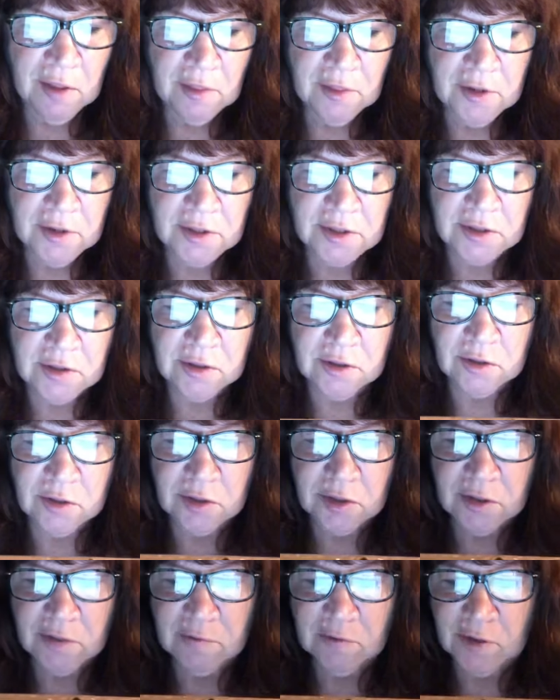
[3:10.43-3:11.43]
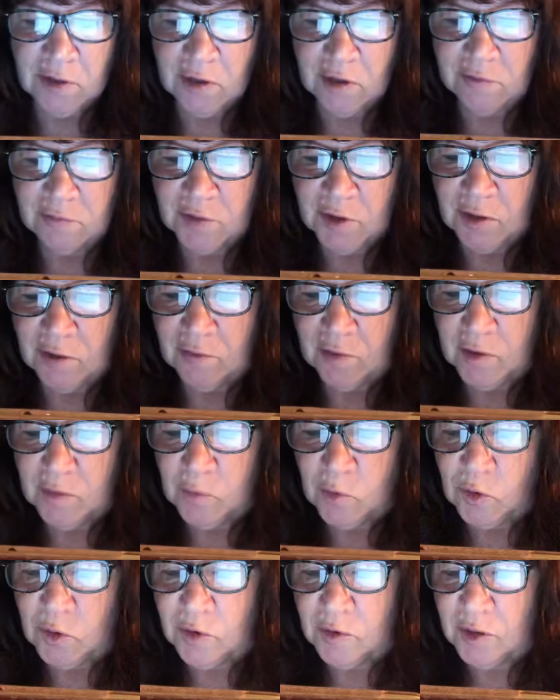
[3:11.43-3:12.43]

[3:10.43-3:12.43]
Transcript: This could involve nothing more